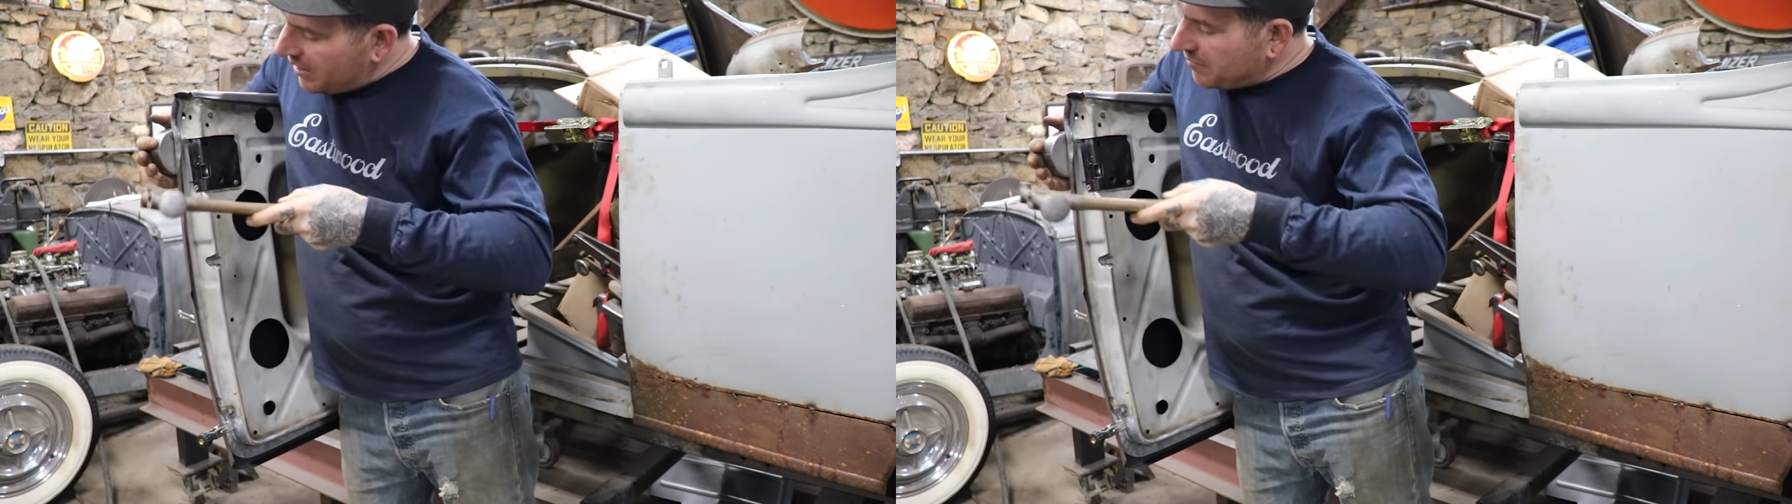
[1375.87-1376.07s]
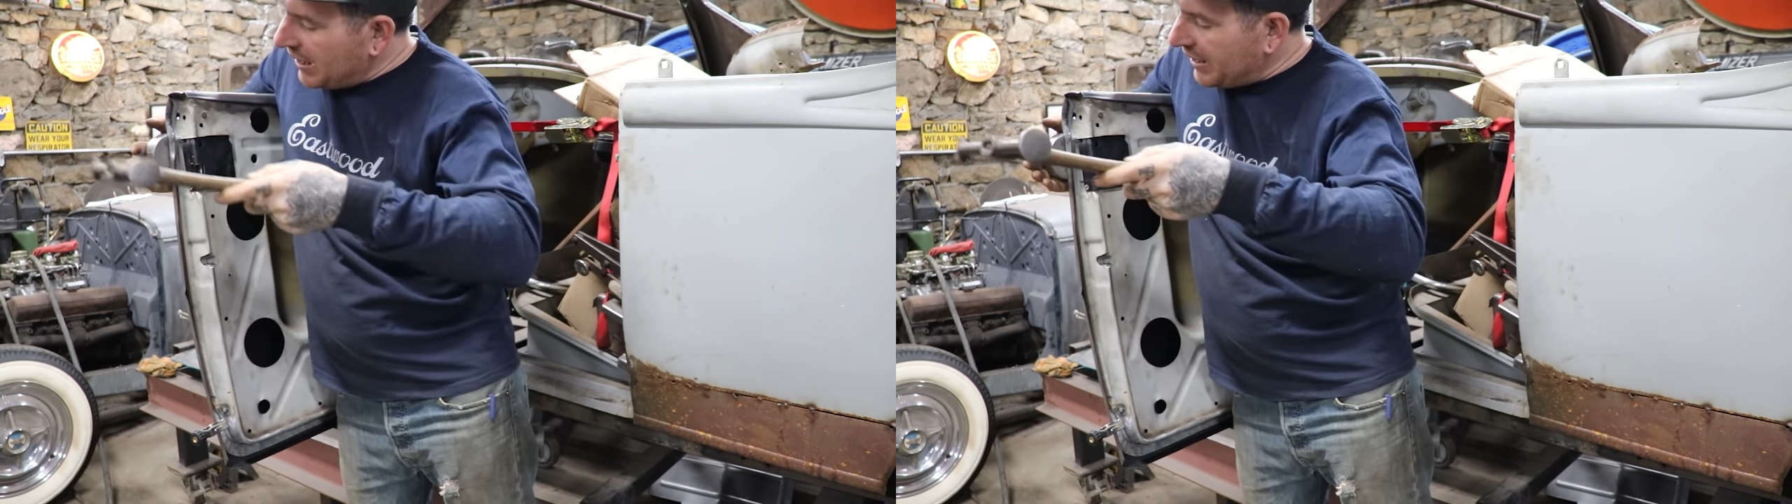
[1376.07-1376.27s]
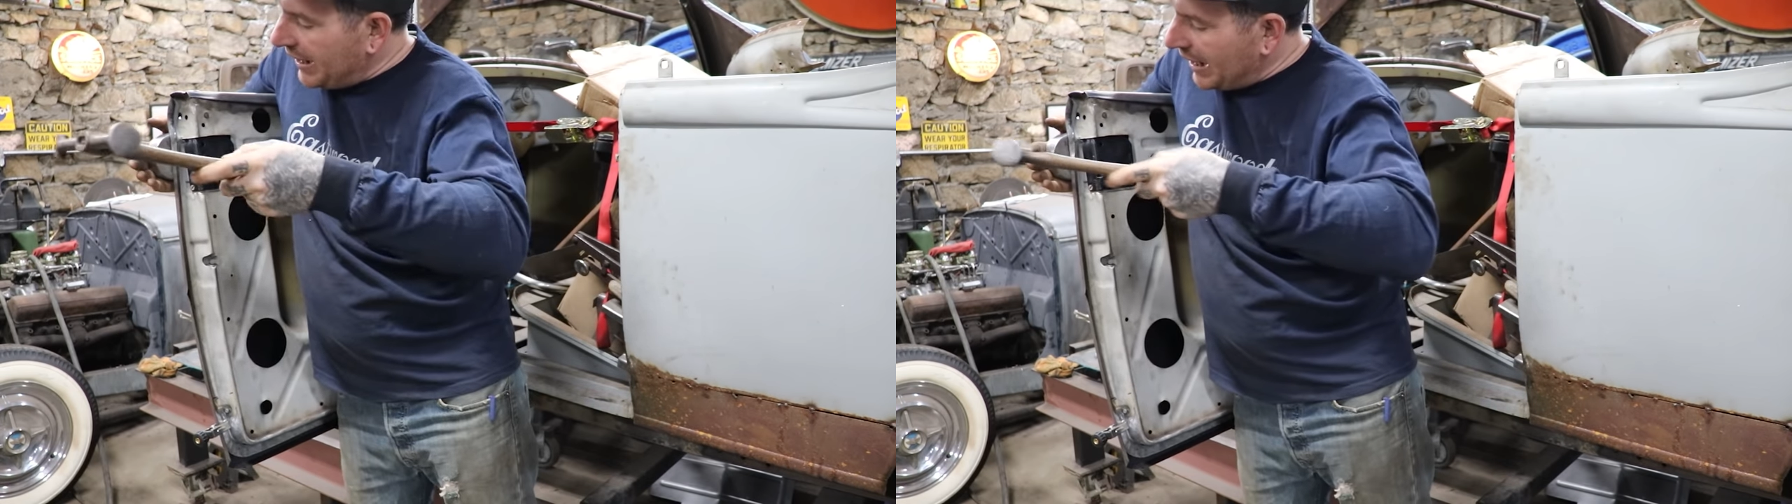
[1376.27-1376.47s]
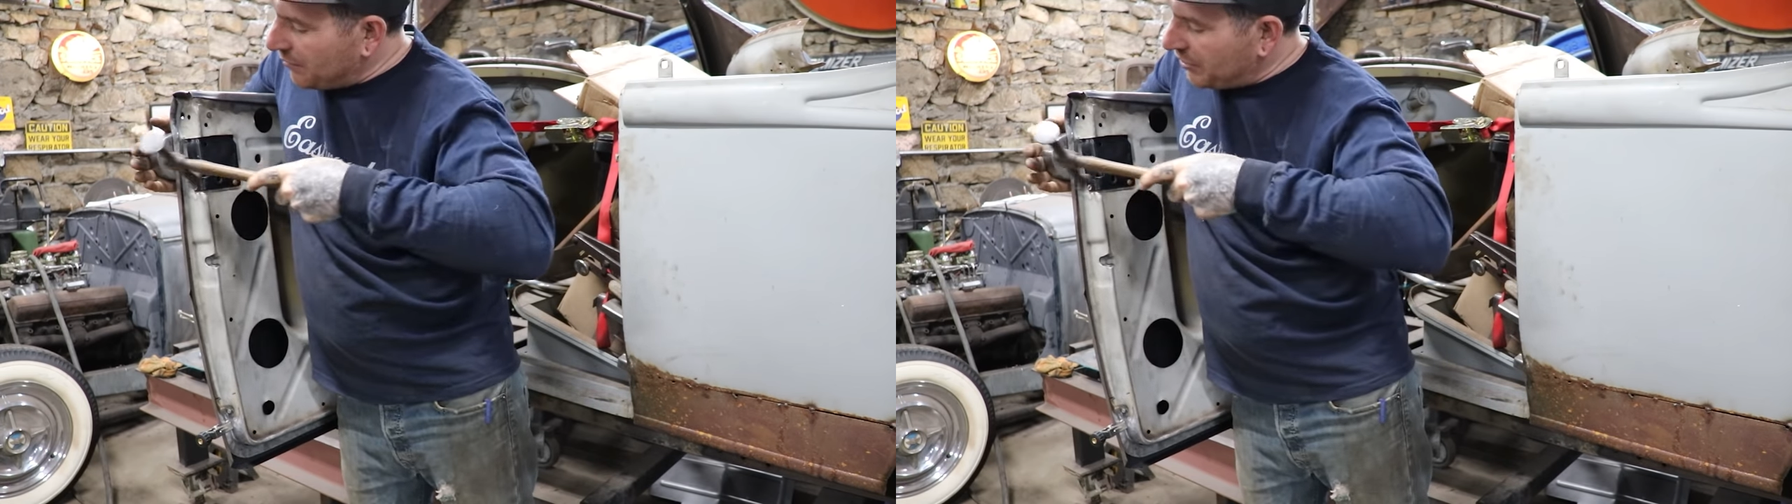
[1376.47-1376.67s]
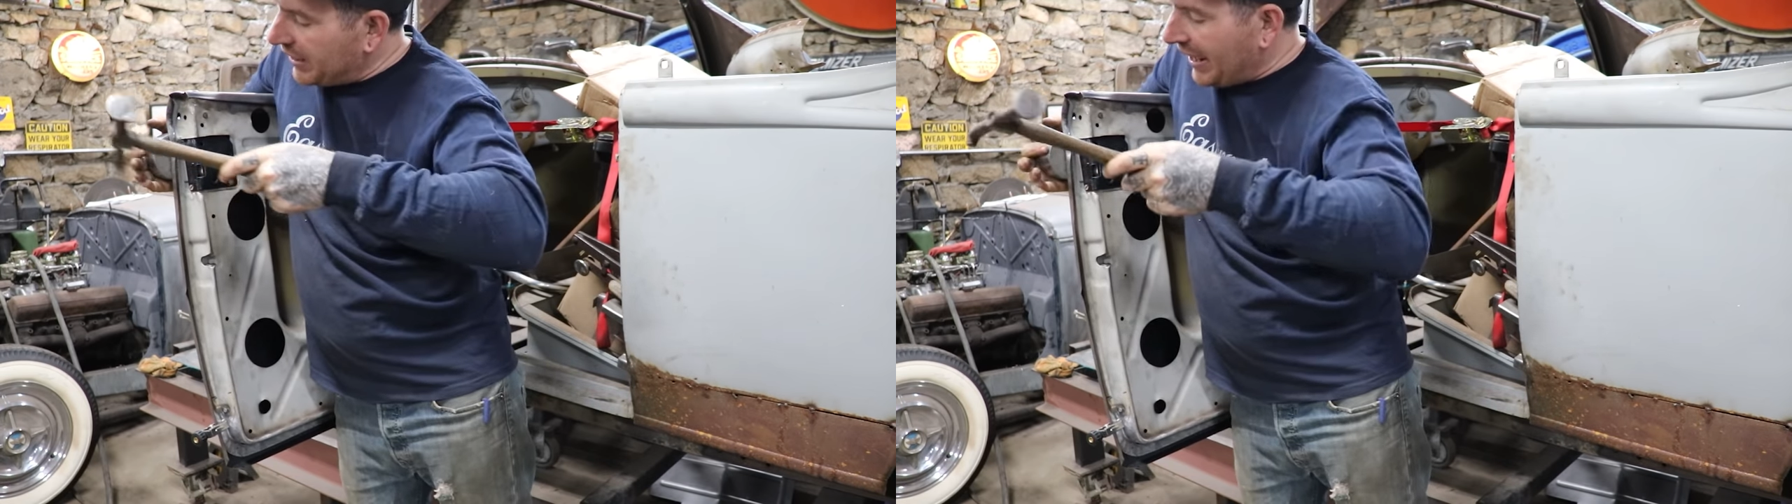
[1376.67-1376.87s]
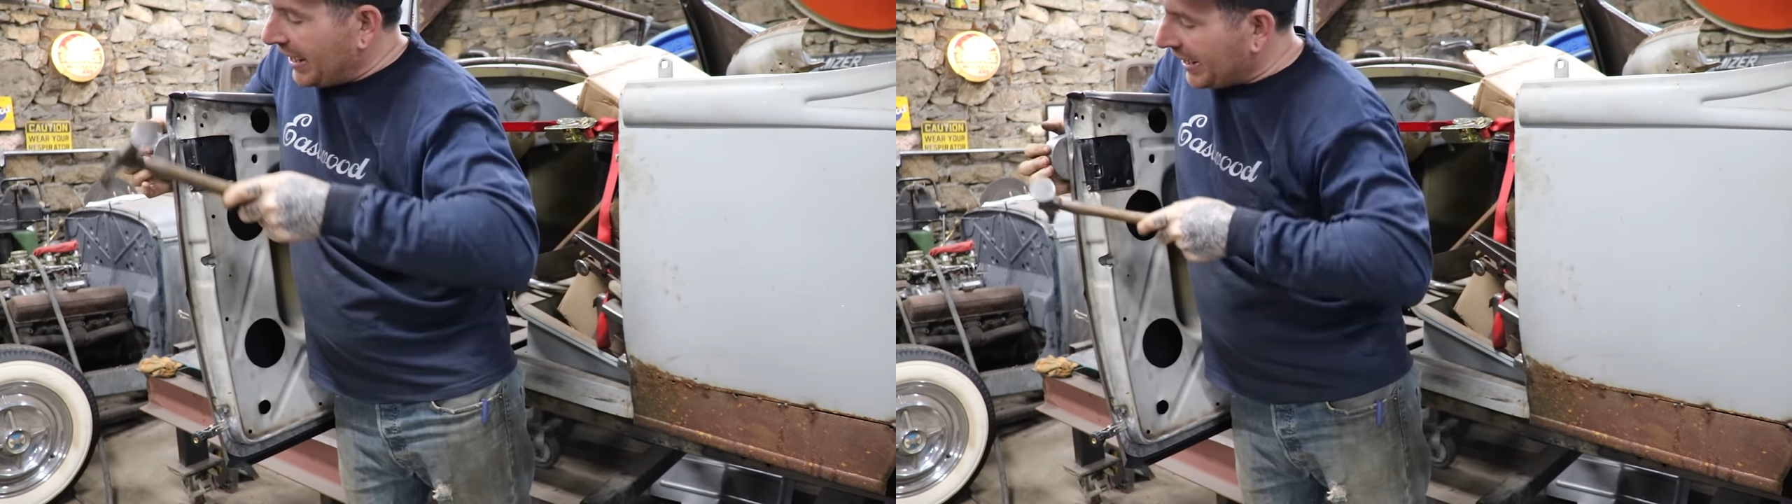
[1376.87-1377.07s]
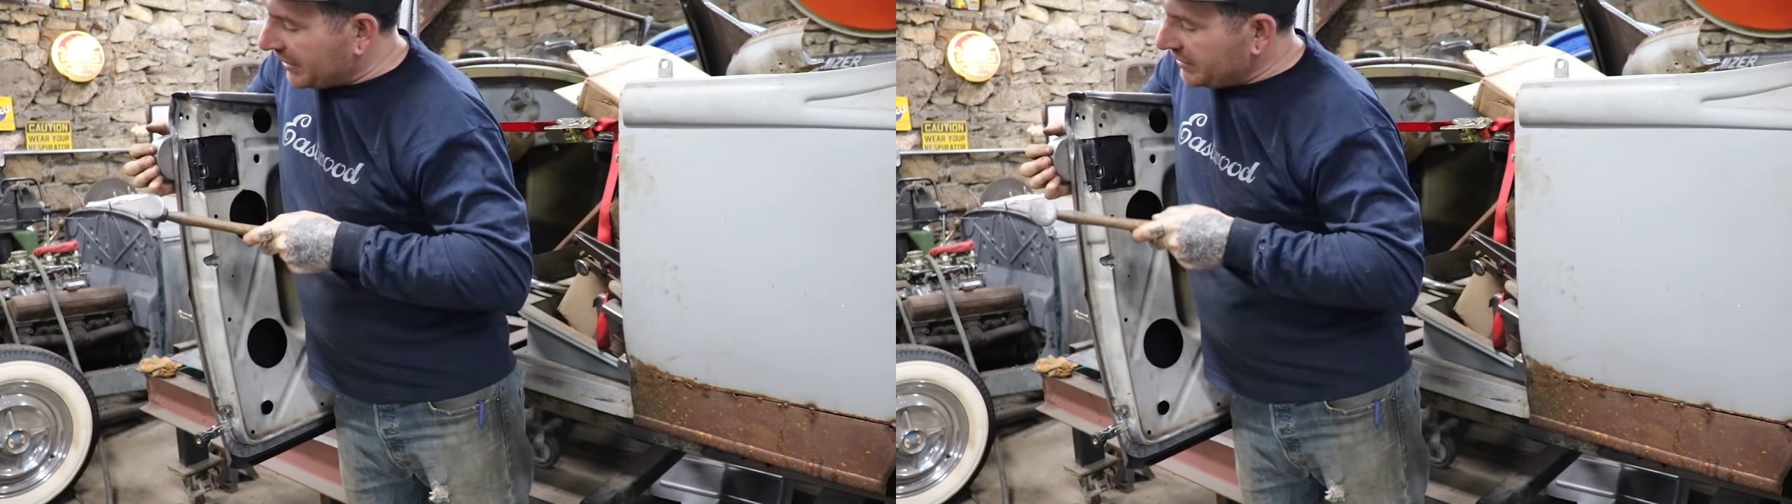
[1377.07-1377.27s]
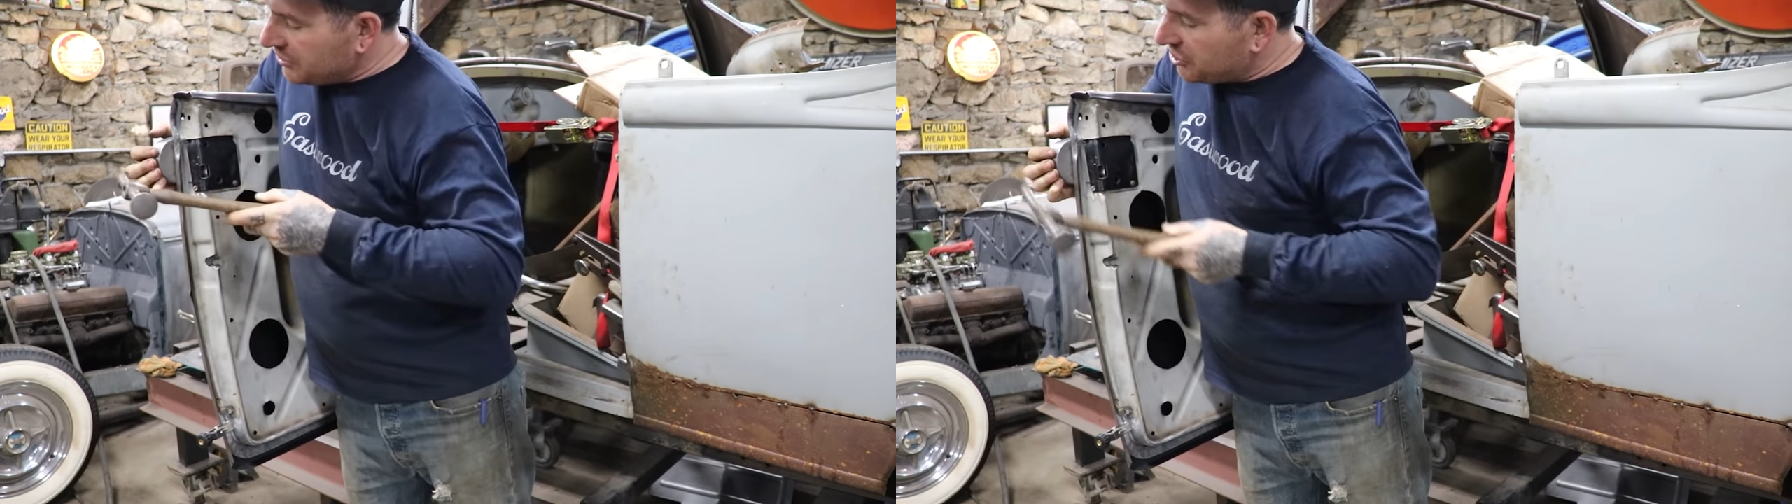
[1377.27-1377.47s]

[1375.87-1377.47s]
I'm kind of hammering in